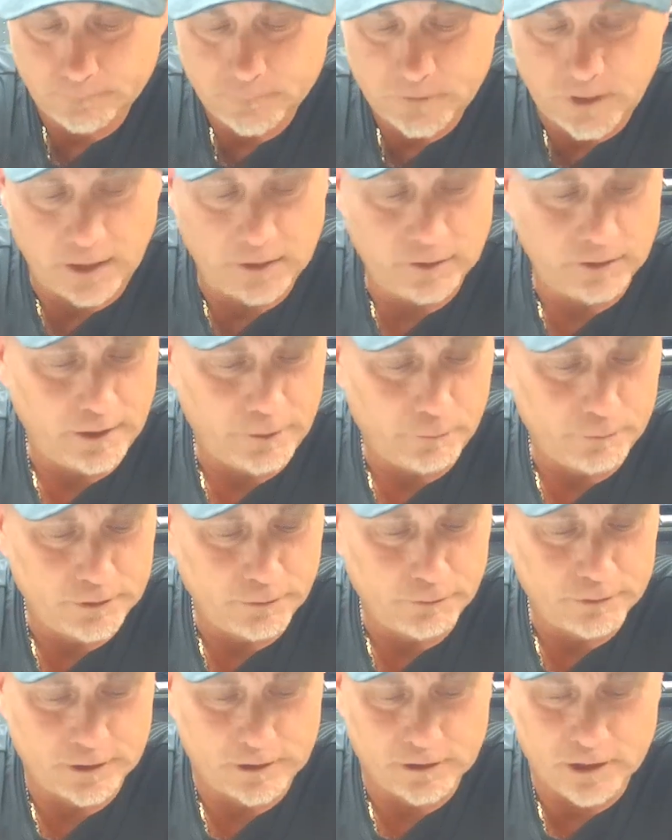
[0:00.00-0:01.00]
of like we did
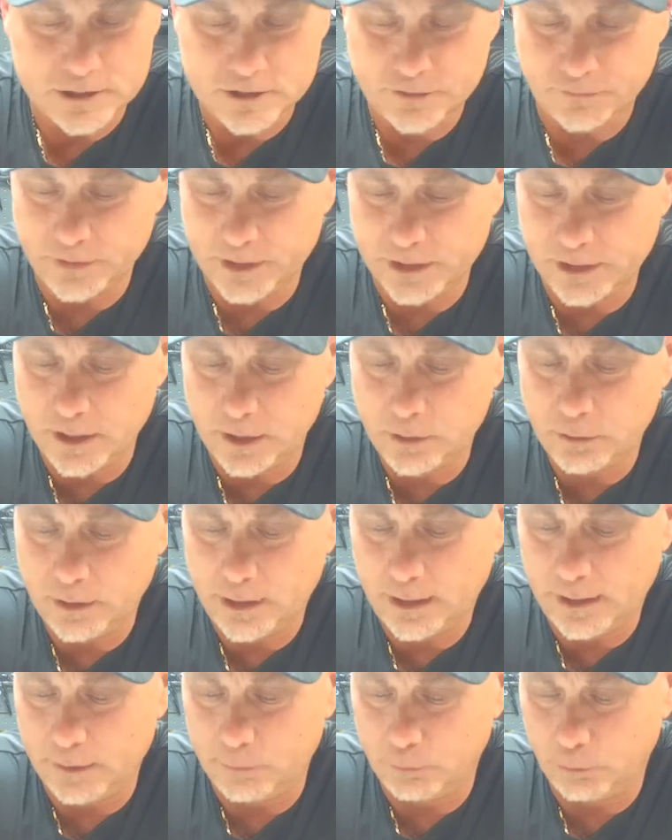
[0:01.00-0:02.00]
with the clutching video,
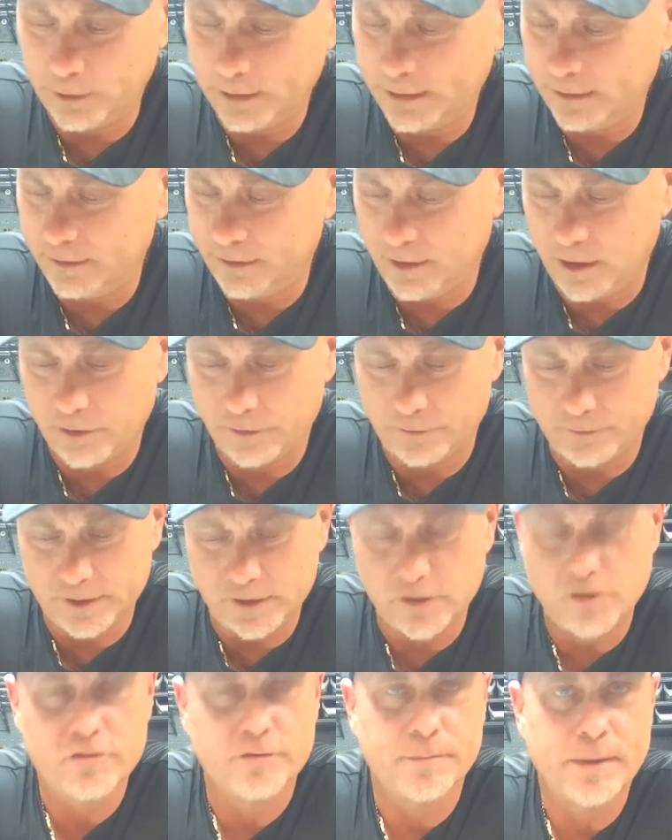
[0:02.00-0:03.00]
and we'll get into other
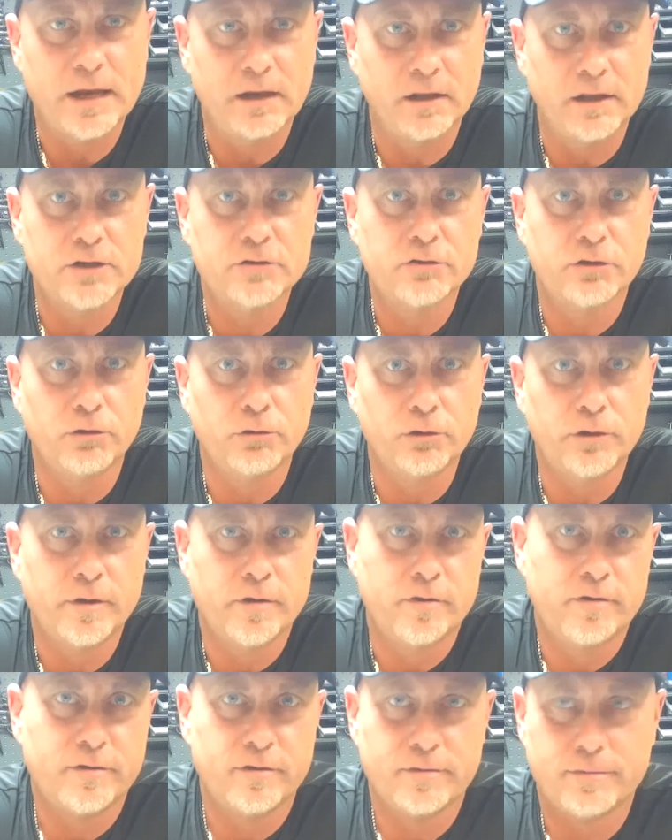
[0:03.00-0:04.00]
videos about electrical
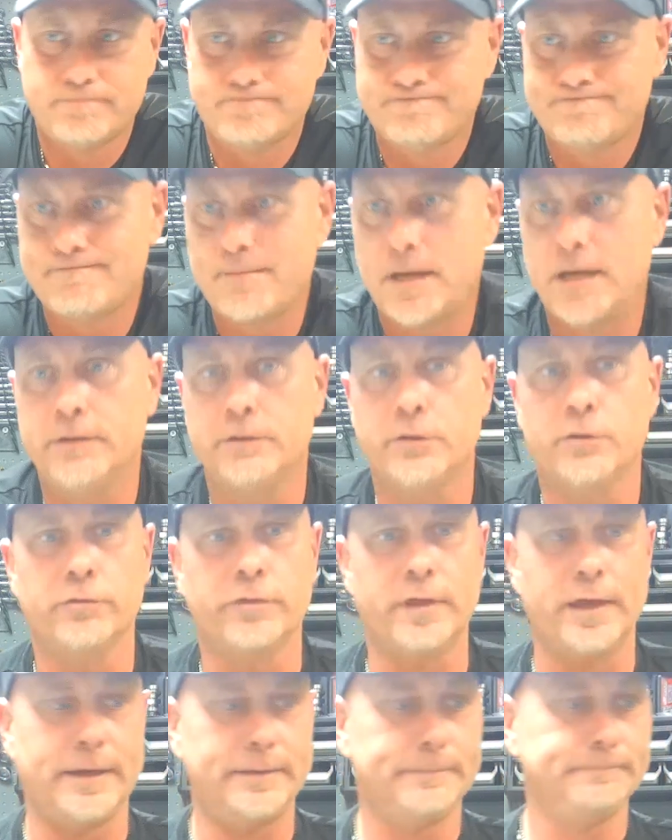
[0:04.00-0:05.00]
because I know
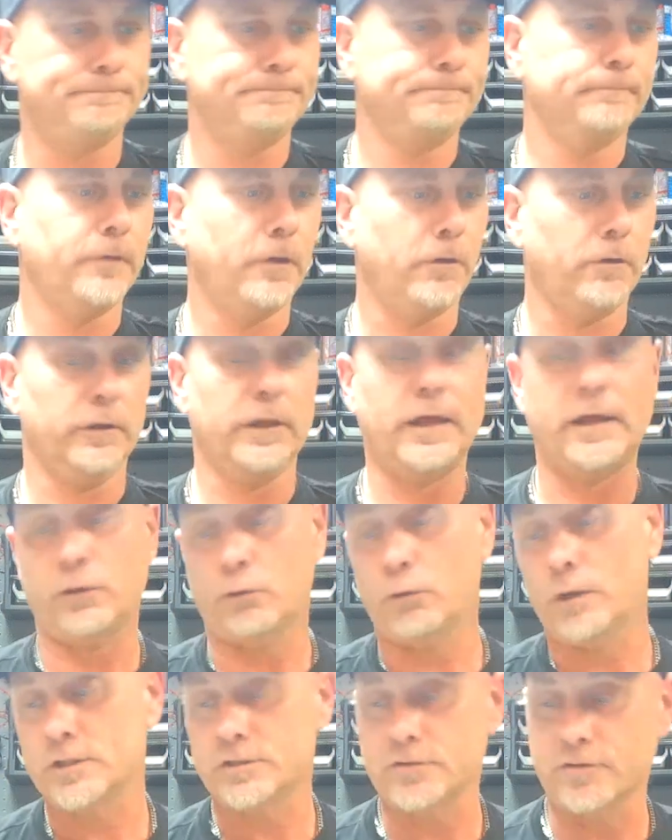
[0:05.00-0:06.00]
that there are a lot of
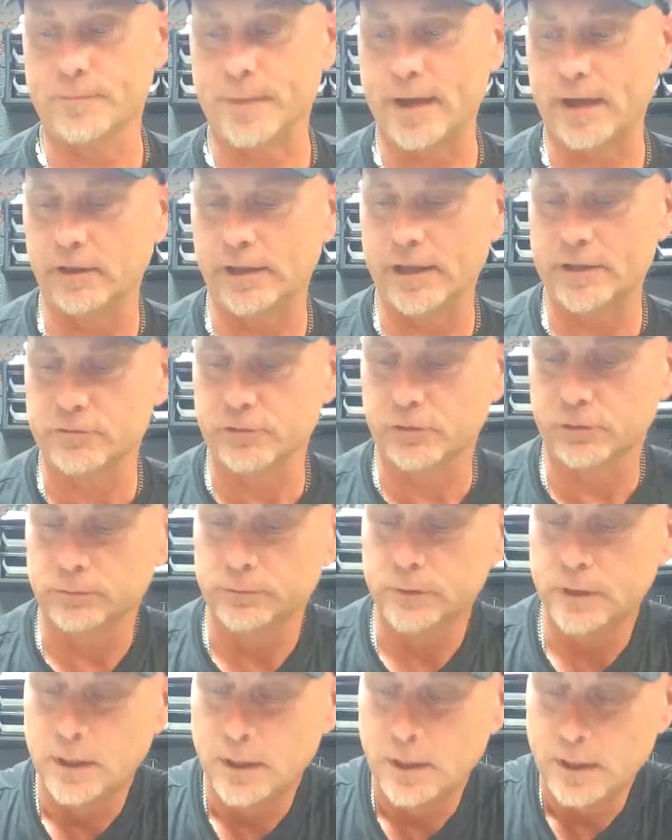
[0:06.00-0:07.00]
questions about electrical.
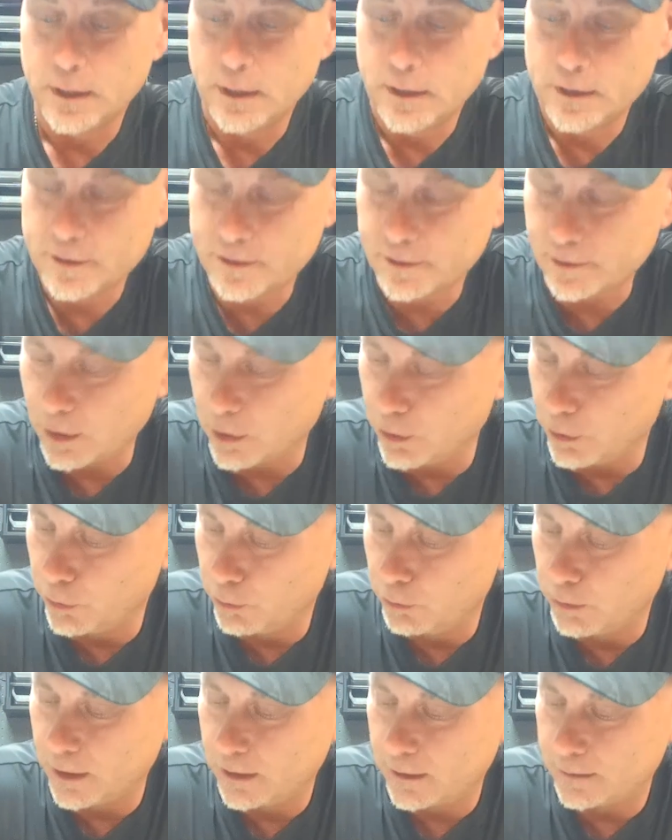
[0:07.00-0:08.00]

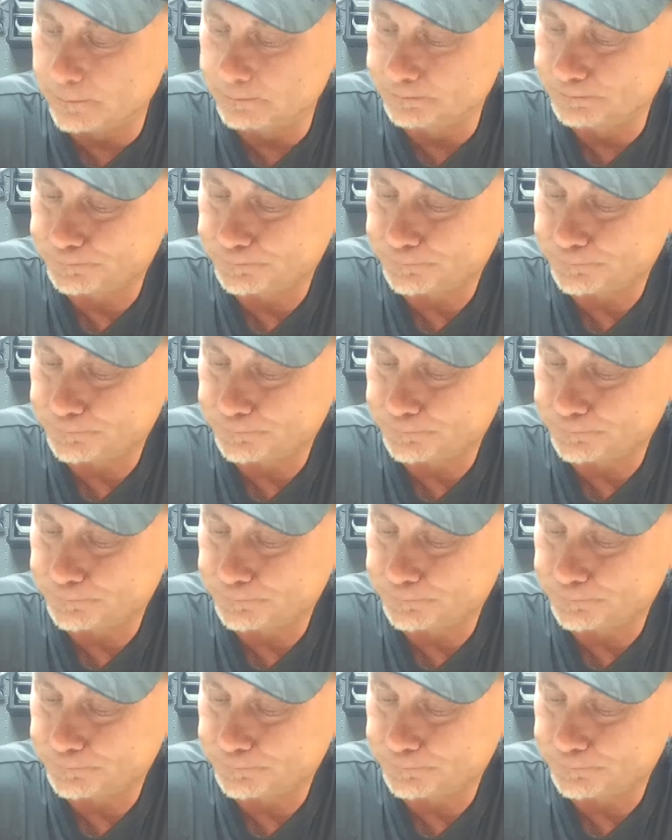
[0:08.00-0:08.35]
So